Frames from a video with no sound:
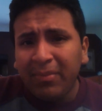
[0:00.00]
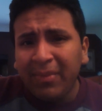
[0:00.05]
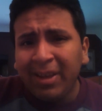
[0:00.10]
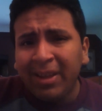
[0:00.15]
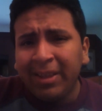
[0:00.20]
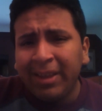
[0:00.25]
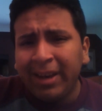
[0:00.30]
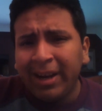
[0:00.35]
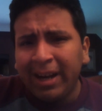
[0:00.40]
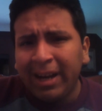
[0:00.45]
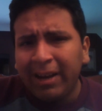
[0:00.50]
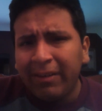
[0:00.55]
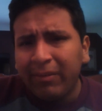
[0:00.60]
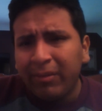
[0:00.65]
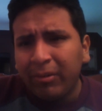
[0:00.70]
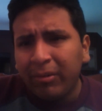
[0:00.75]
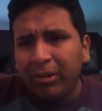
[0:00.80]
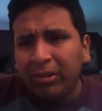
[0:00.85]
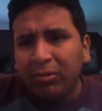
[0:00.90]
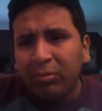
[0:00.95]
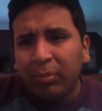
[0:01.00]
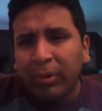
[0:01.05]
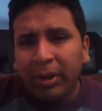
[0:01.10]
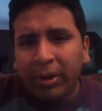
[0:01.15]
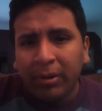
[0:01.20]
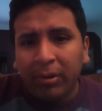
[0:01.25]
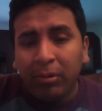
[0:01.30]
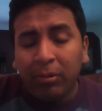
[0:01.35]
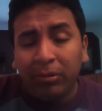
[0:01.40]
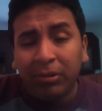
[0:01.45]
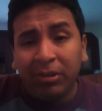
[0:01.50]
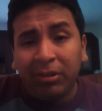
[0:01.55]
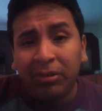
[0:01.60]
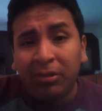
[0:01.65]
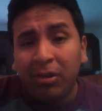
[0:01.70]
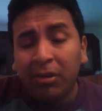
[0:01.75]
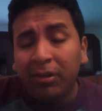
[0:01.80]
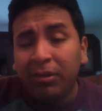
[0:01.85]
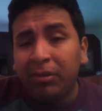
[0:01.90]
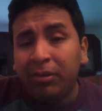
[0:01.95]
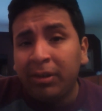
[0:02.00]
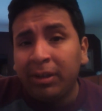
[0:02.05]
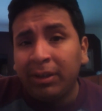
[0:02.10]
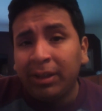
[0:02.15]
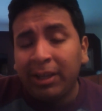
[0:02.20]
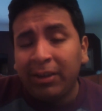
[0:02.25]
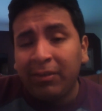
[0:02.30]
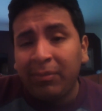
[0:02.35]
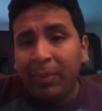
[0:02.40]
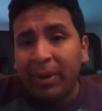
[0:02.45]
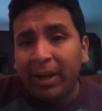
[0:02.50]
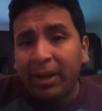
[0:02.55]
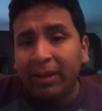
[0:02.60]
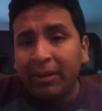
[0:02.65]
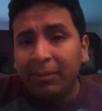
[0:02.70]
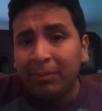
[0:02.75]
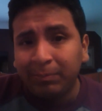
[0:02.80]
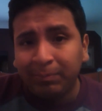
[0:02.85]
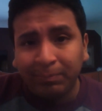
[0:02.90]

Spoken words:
And then I have Chris Wingard, who's a solid starting left back,